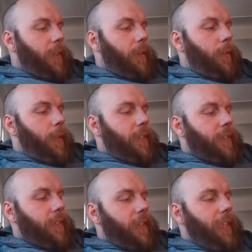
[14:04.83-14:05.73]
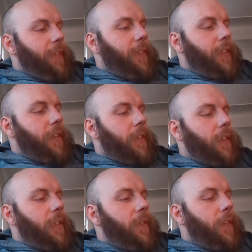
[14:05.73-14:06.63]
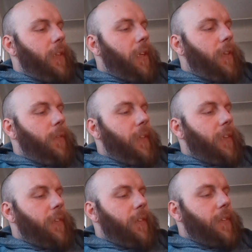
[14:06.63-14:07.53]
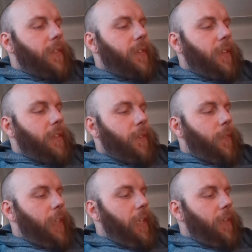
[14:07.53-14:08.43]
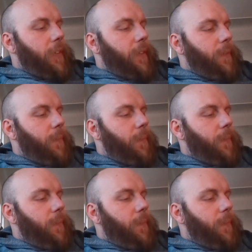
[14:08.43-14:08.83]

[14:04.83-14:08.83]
Questioner, even the unreal, there is a touch of reality.